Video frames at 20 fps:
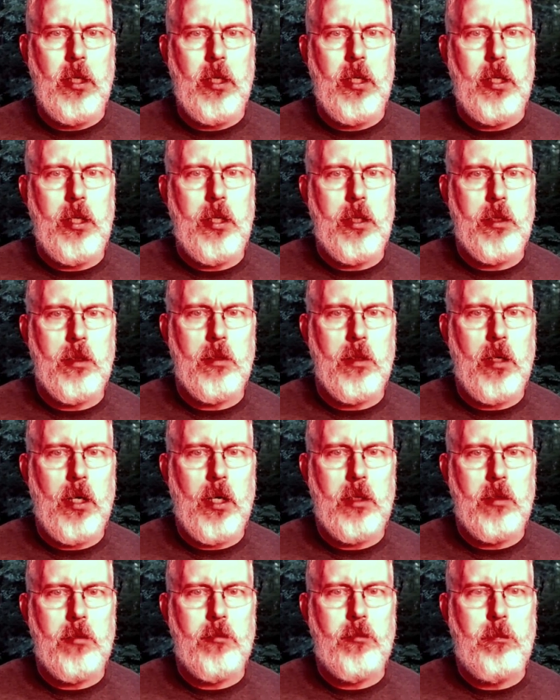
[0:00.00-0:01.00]
and a
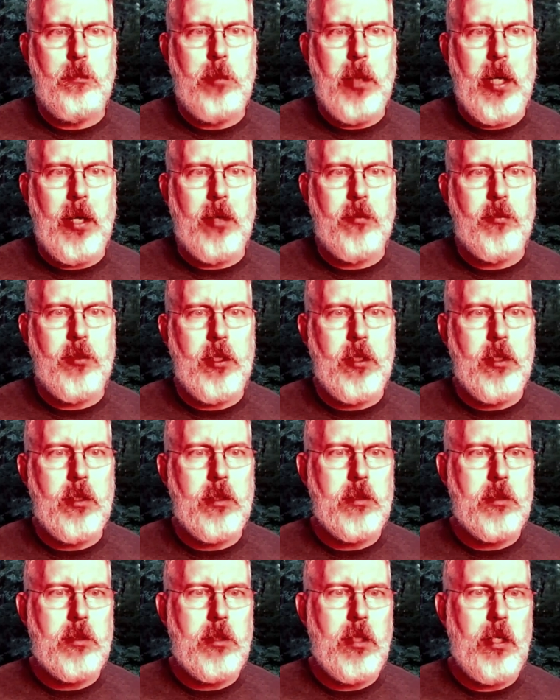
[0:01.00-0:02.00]
lot of bad
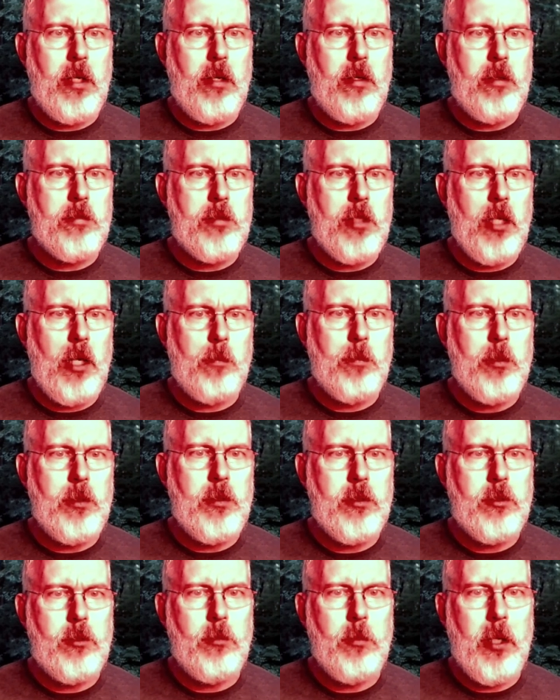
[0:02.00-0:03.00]
things has
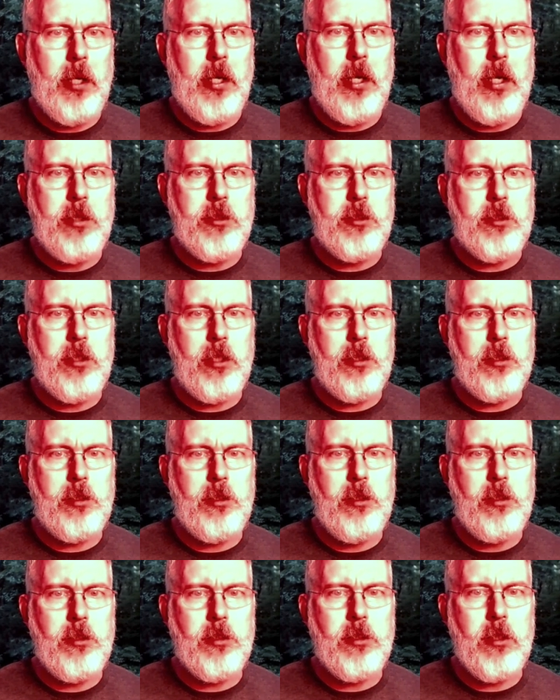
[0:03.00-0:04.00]
happened to my
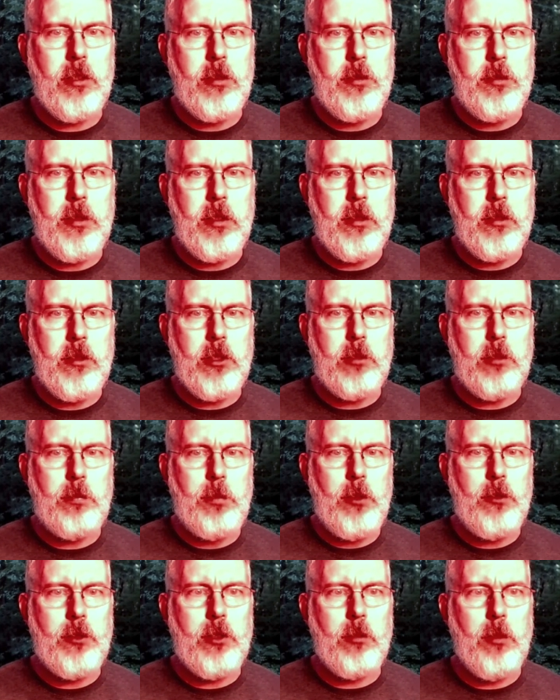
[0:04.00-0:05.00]
ancestors, including
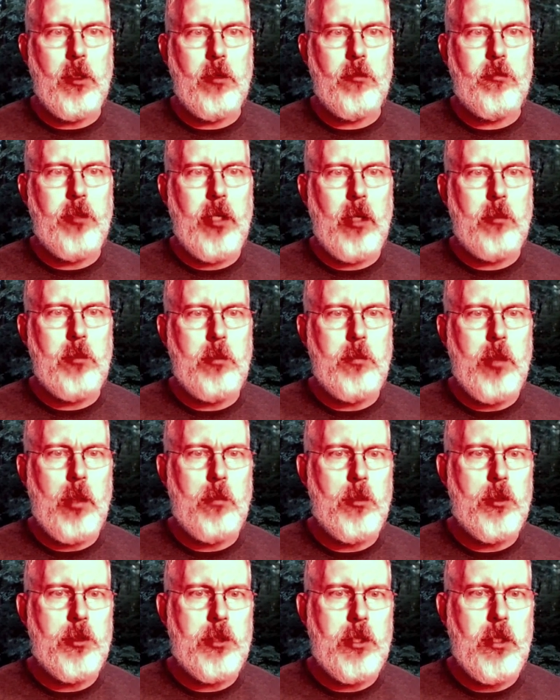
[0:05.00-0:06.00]
disputes among family
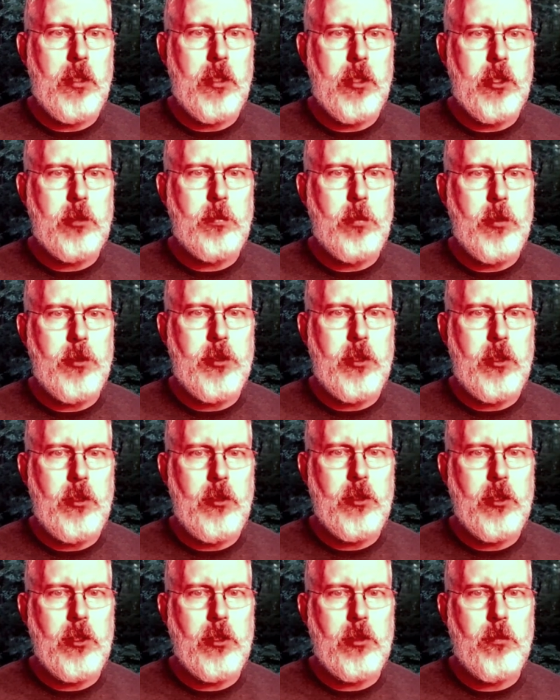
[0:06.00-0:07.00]
members, killings,
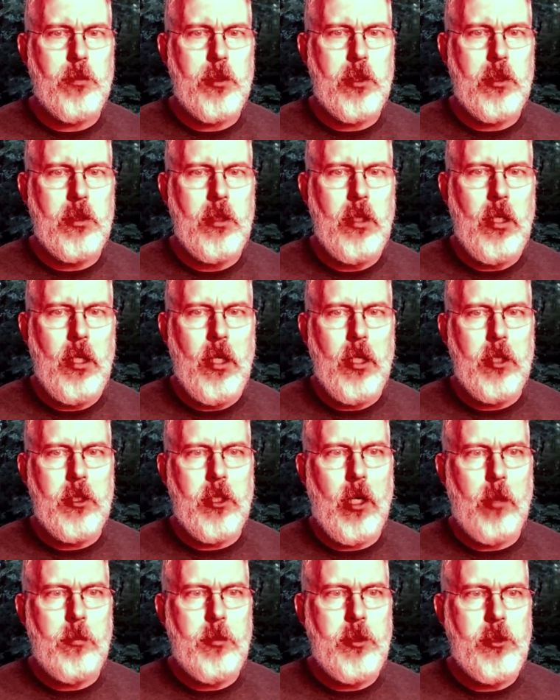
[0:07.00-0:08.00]
persecutions from the
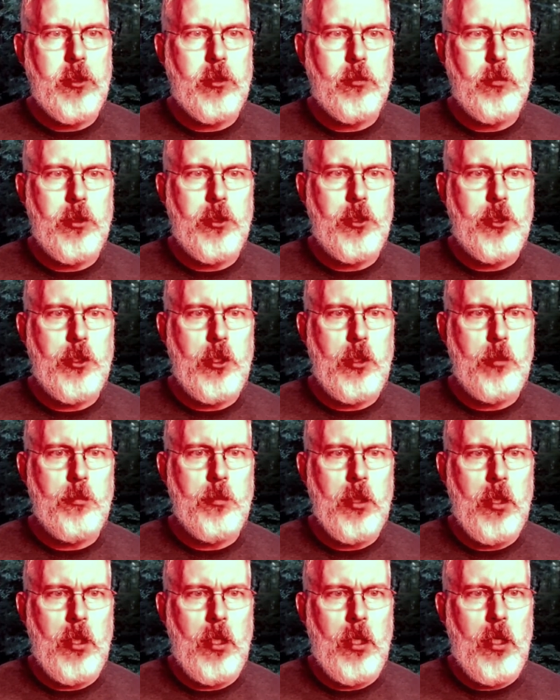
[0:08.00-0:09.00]
communist
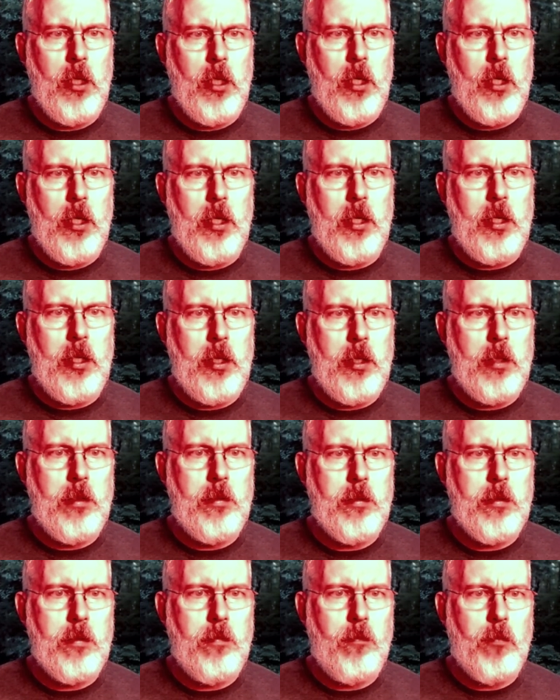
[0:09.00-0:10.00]
regime,
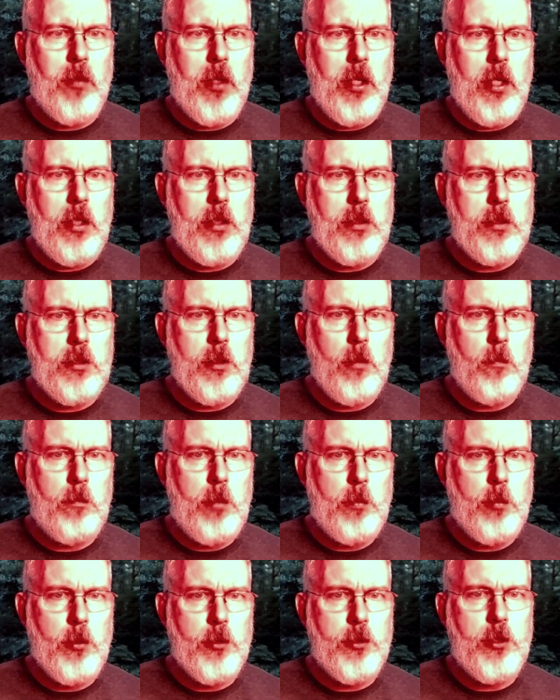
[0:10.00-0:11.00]
and as some
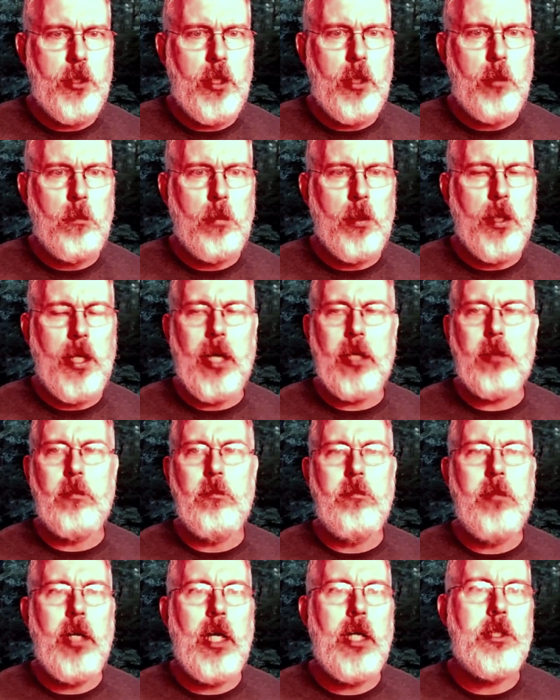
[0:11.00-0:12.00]
people say, black
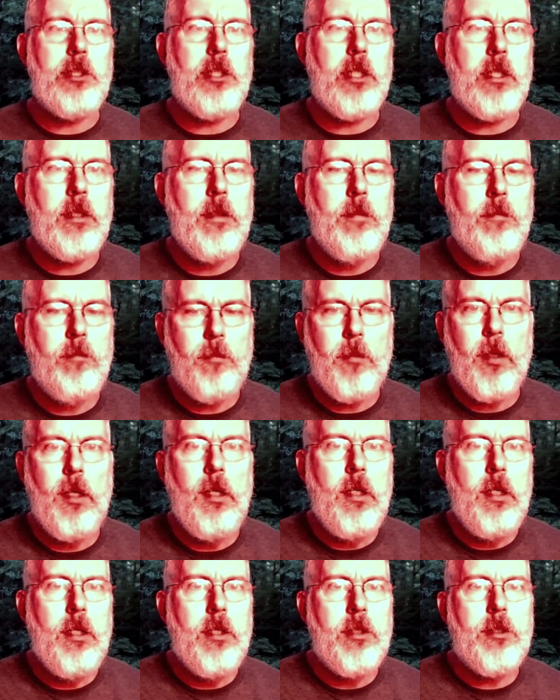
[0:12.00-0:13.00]
magic.
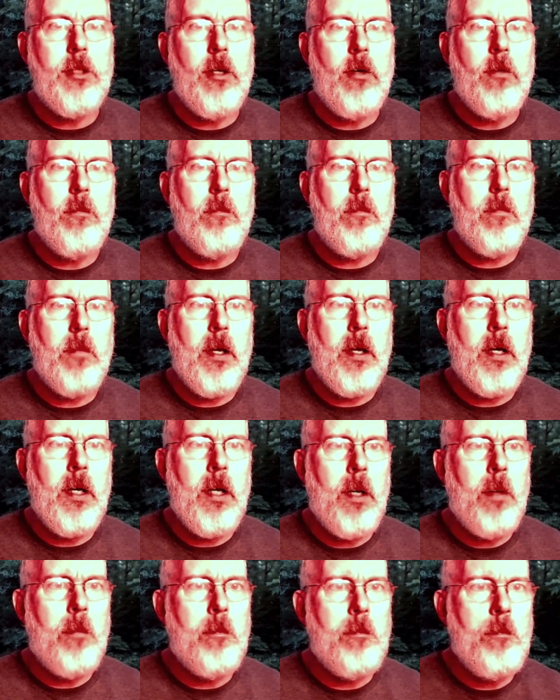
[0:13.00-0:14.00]
So,
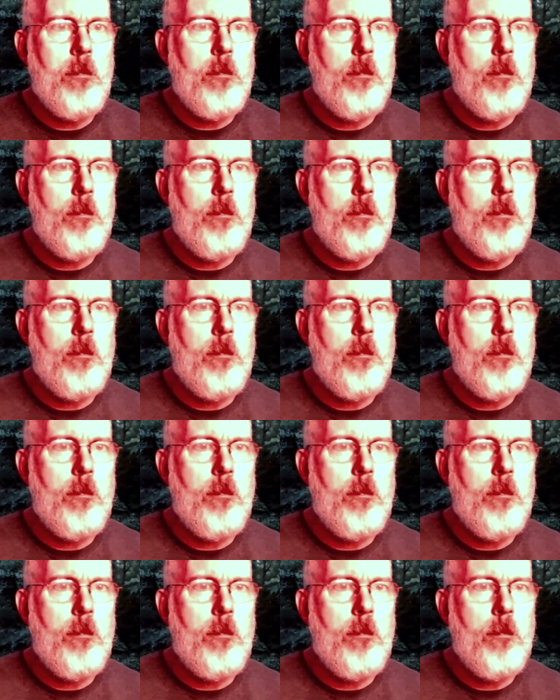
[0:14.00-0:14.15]
um,